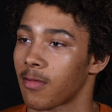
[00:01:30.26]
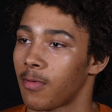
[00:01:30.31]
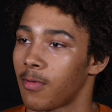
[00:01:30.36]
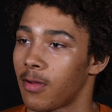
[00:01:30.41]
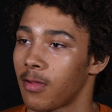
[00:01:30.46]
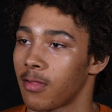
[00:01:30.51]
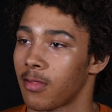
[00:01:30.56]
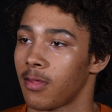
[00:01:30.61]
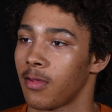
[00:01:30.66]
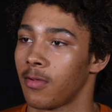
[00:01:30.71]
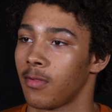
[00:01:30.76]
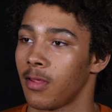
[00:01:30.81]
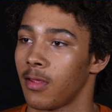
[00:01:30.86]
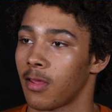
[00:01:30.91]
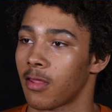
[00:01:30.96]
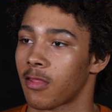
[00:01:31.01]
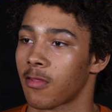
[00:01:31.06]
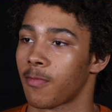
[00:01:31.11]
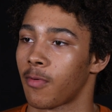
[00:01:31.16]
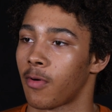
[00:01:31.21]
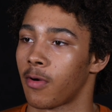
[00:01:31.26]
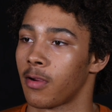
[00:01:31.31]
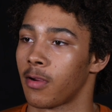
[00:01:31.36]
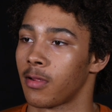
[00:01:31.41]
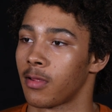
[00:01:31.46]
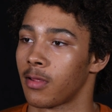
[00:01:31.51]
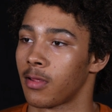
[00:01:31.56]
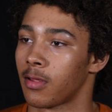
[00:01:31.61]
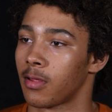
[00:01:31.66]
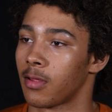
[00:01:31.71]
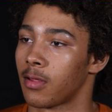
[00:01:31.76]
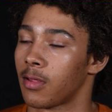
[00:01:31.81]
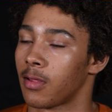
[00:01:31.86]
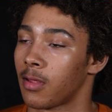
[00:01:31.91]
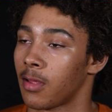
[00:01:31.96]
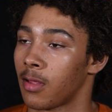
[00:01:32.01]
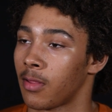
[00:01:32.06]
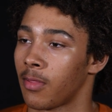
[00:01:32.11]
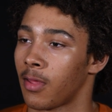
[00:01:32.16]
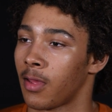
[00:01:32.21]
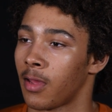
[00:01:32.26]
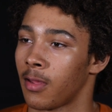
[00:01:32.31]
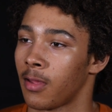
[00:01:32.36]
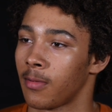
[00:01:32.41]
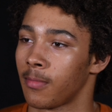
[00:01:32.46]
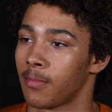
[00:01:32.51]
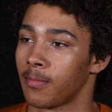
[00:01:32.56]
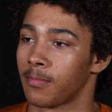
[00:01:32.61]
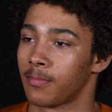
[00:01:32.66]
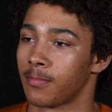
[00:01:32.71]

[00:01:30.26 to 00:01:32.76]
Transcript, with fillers: basketball is a unique sport and that